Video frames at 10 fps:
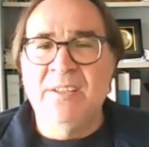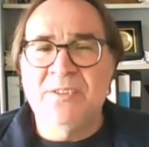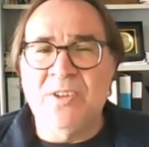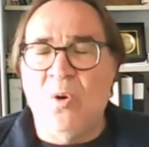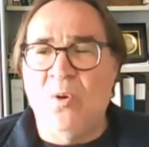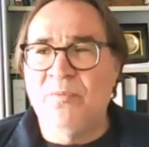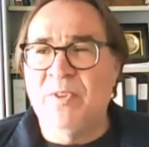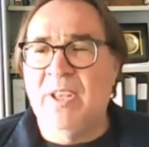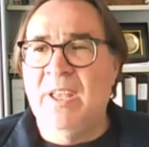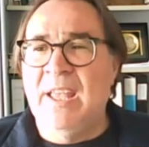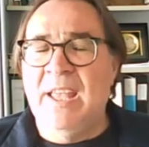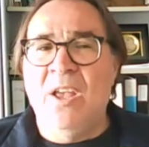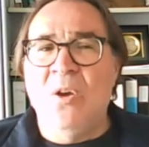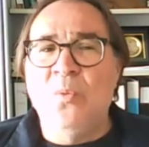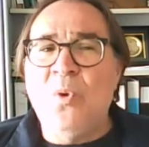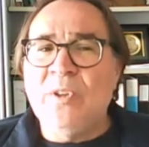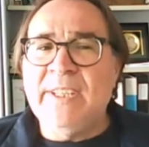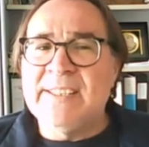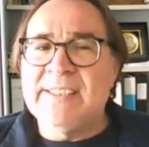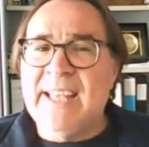So, wood
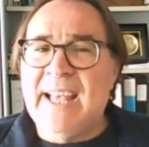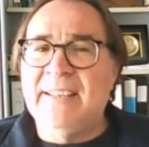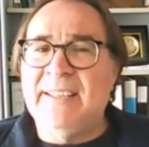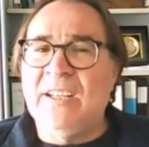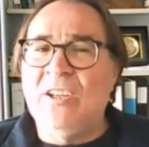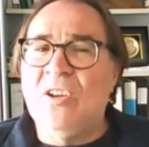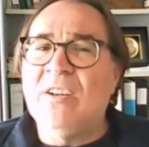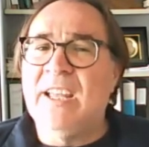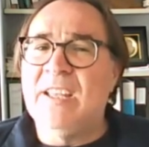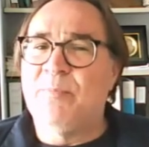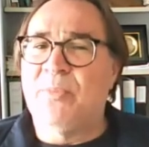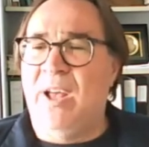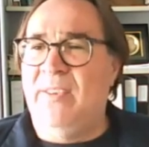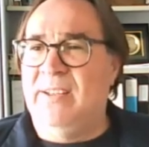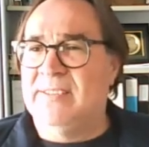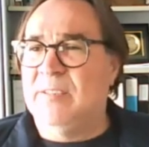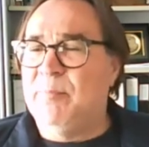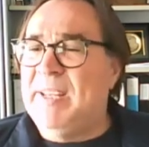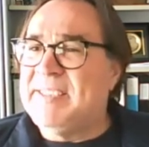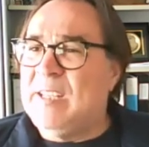installed in long-life products, that
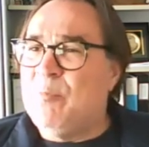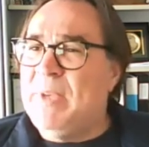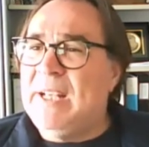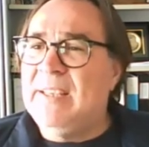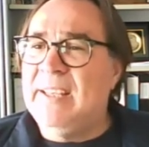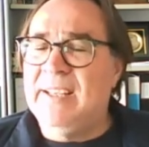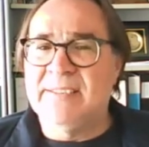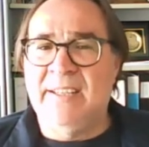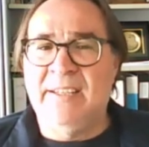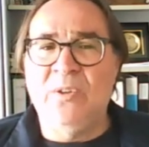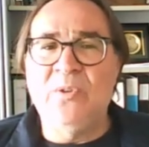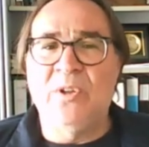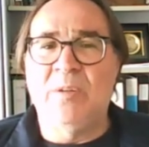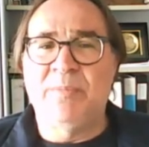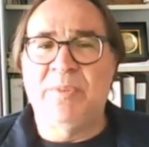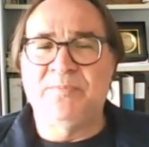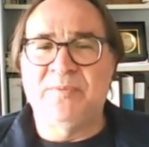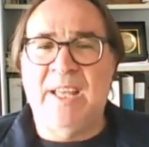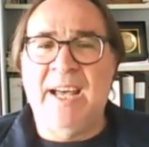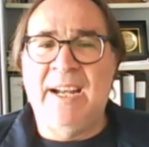means in buildings in Europe,
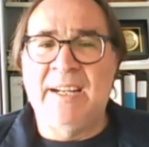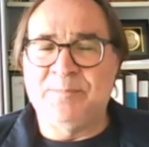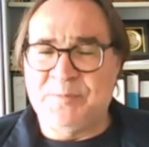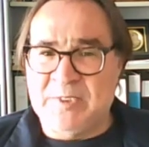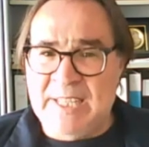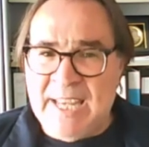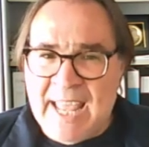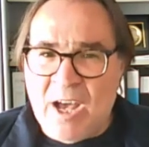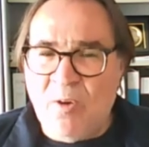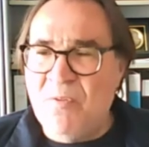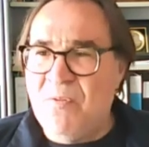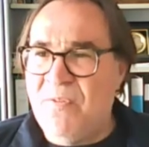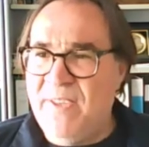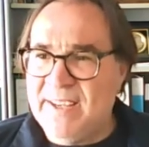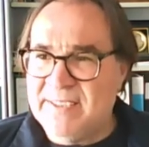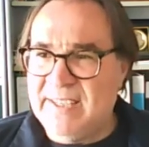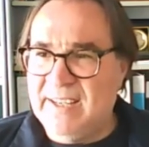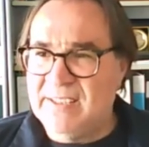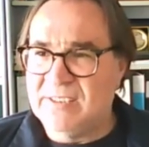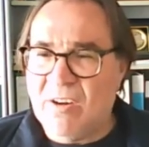are now
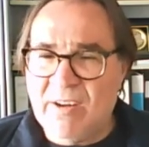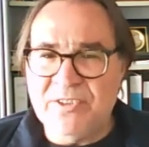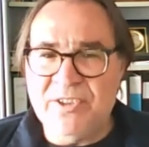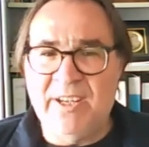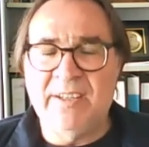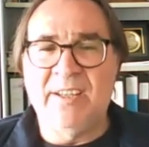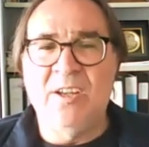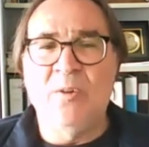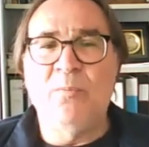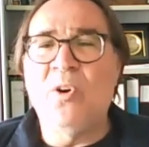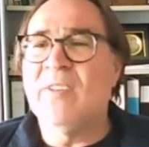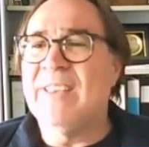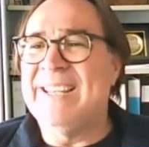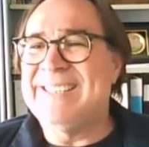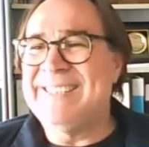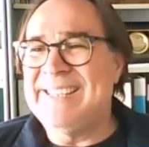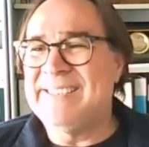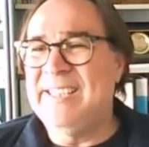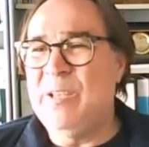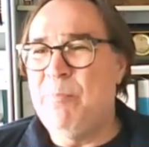storing more than
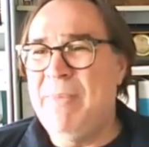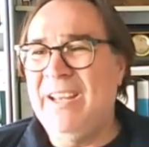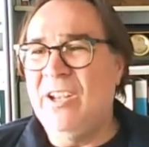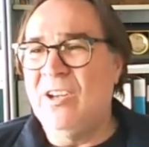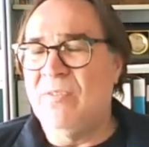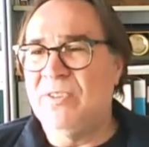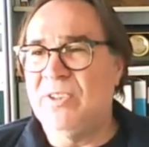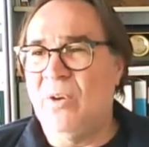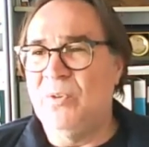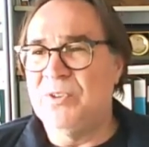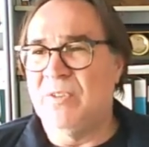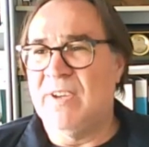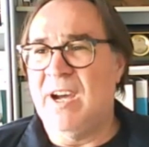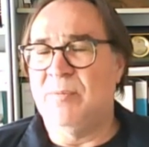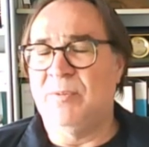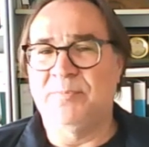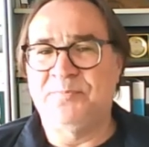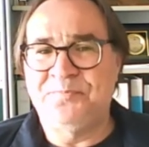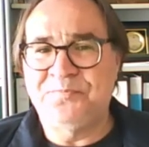16 million of tons of carbon.